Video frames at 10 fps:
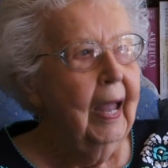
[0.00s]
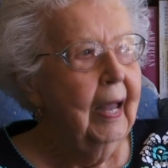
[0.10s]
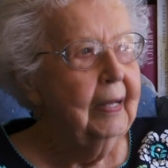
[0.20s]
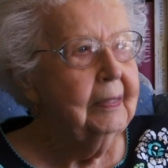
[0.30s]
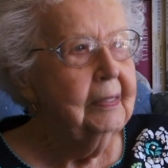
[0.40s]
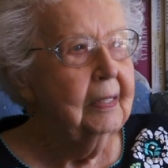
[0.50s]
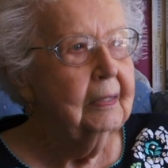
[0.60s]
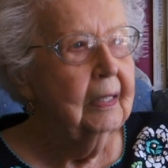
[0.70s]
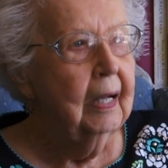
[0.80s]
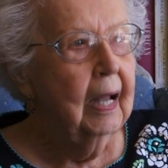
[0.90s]
and uh,
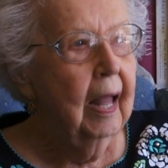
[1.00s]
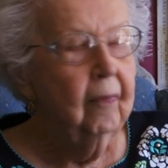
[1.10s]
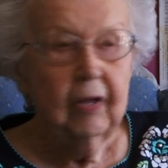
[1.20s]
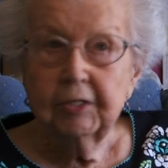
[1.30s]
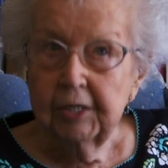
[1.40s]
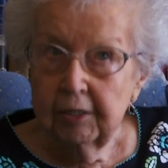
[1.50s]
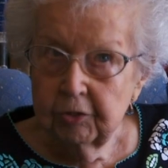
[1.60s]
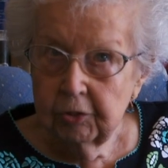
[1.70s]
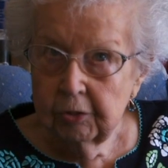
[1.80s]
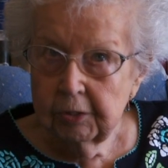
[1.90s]
then
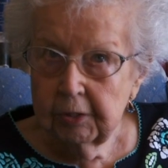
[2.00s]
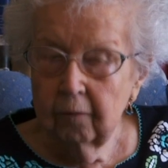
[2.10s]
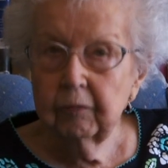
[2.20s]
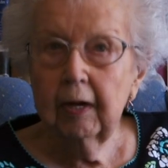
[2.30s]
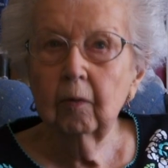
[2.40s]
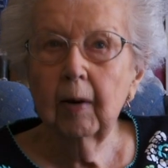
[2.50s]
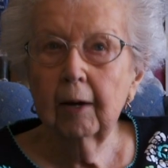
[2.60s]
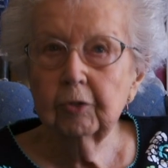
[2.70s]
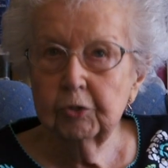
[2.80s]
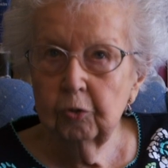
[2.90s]
teachers, if they were
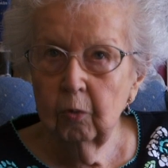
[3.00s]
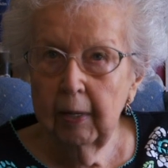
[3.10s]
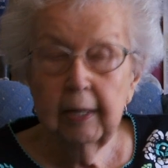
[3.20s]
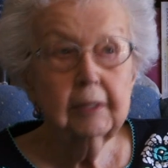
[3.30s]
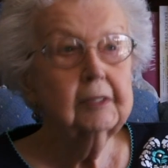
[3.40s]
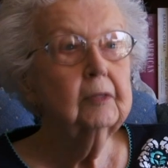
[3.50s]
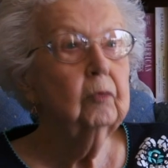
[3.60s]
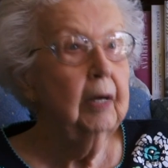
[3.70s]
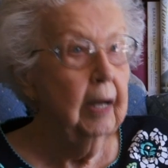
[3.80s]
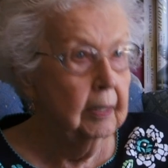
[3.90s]
out two weeks,
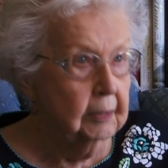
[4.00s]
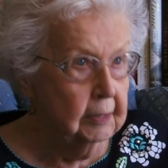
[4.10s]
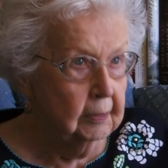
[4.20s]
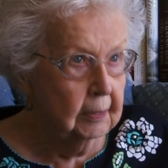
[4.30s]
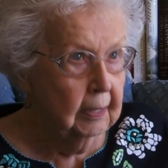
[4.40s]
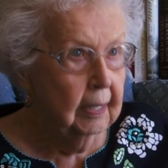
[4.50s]
we had to,